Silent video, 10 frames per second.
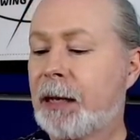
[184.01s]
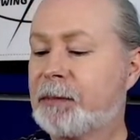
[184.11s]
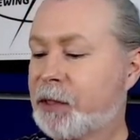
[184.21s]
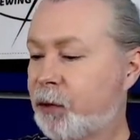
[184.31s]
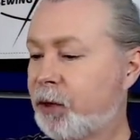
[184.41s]

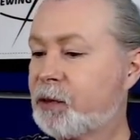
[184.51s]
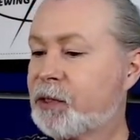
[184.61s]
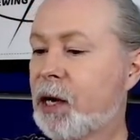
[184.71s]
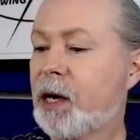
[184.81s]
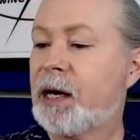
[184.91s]
So those
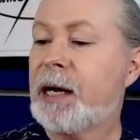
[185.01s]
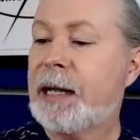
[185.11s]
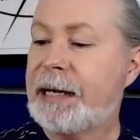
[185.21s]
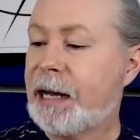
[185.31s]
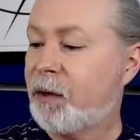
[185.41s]
are
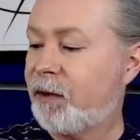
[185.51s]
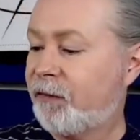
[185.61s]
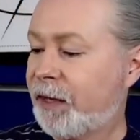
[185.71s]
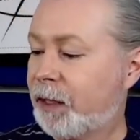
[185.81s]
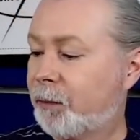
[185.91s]
now
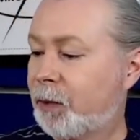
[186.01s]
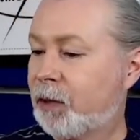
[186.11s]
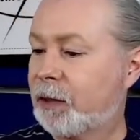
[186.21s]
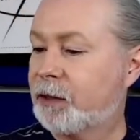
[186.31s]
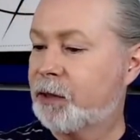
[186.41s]

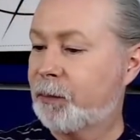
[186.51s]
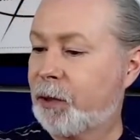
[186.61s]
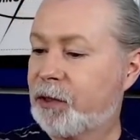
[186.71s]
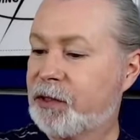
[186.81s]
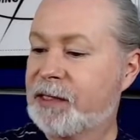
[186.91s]
available to
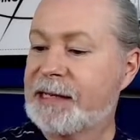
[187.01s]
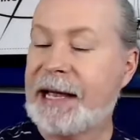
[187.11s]
purchase